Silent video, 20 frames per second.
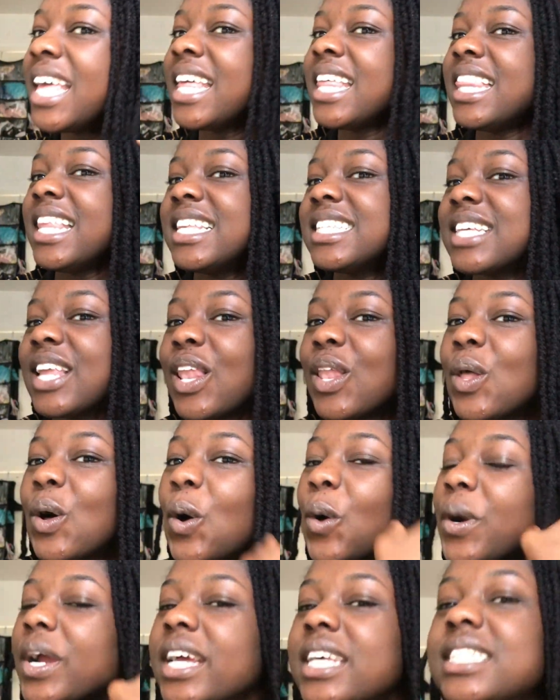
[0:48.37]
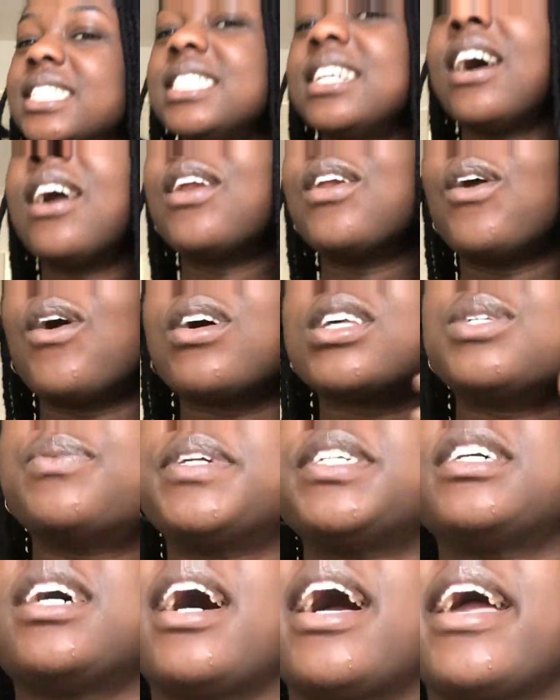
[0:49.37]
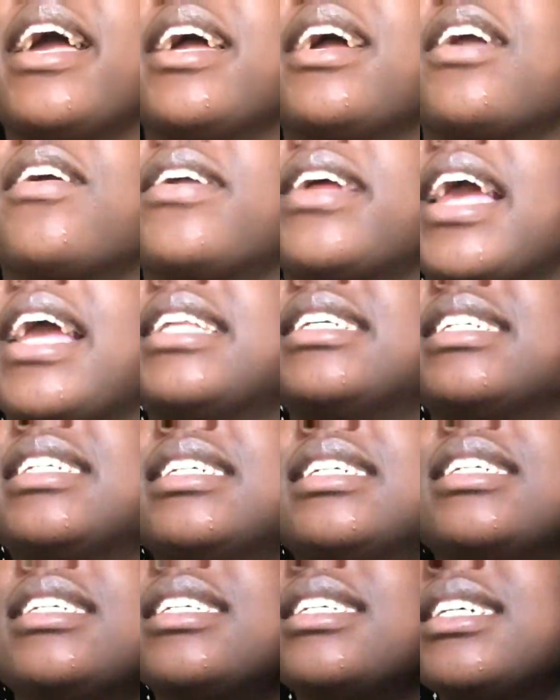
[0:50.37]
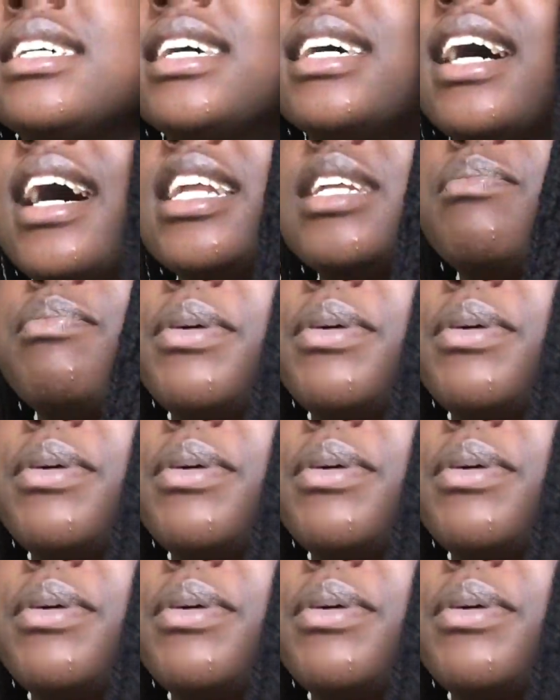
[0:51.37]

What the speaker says: these glorious yarn locks which I created and